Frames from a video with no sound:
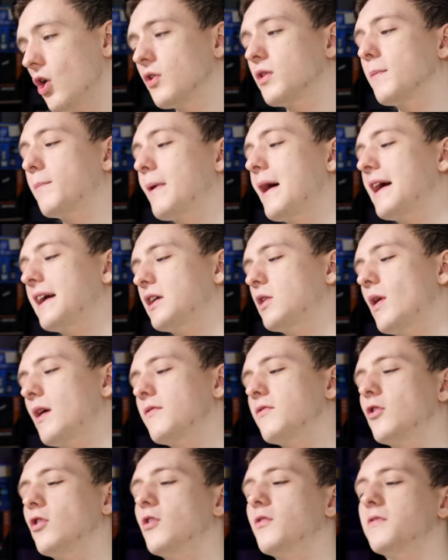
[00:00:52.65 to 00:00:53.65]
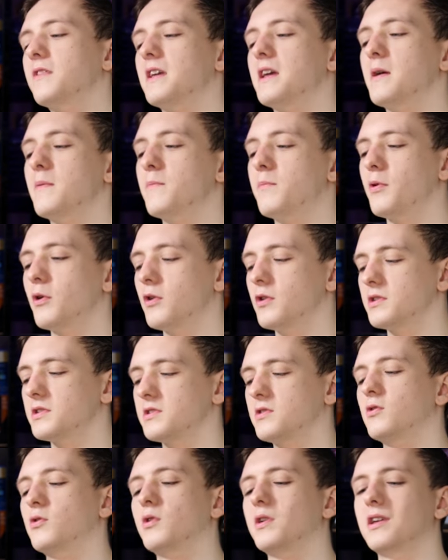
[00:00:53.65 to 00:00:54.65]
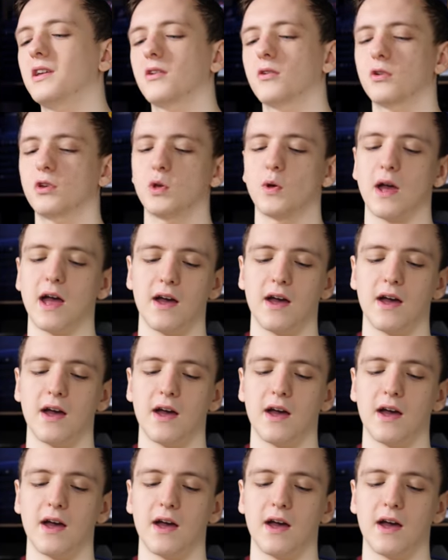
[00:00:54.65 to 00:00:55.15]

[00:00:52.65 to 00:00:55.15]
On the back you have all of the inputs, so here you